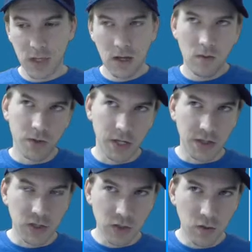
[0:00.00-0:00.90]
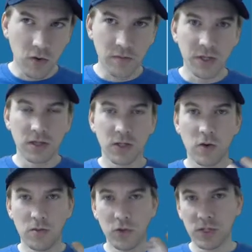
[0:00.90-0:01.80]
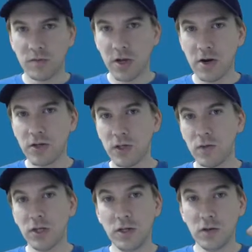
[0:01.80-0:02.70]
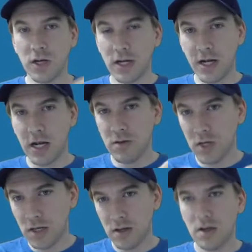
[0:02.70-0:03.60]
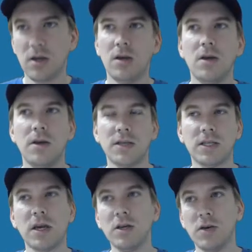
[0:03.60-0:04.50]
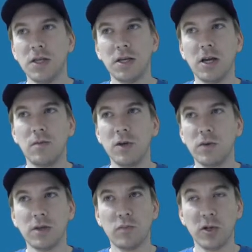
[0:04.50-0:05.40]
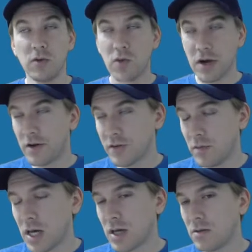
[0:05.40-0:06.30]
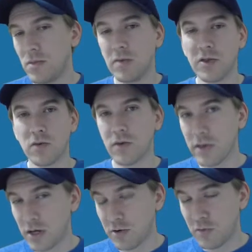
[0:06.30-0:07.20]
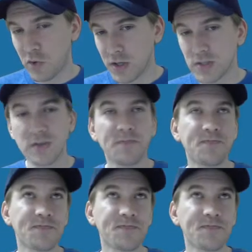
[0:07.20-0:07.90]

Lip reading: Well, not the score, but the score multiplier. So when you do hit an enemy, say you hit the enemy with a bullet right off the bat, maybe they're worth 100 points.